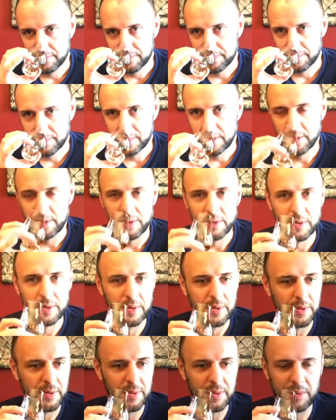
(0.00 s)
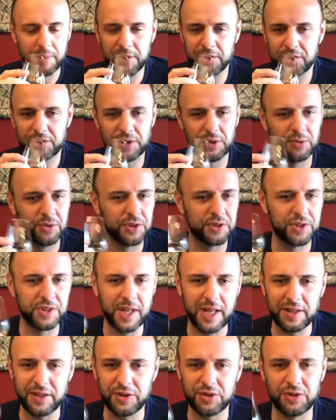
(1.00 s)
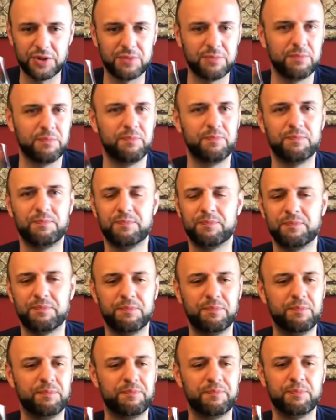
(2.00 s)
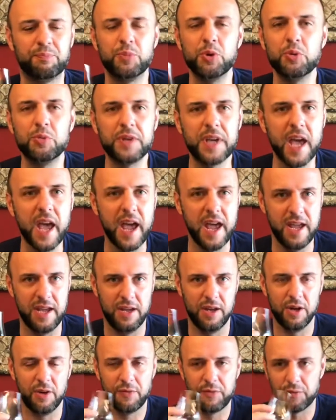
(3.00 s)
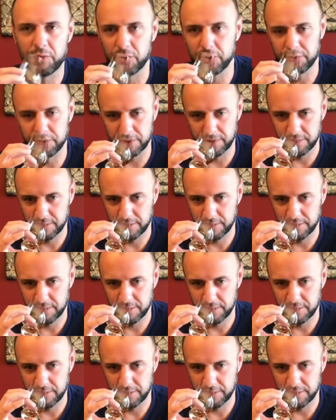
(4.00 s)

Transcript: I mean, still just this bouquet of fruit.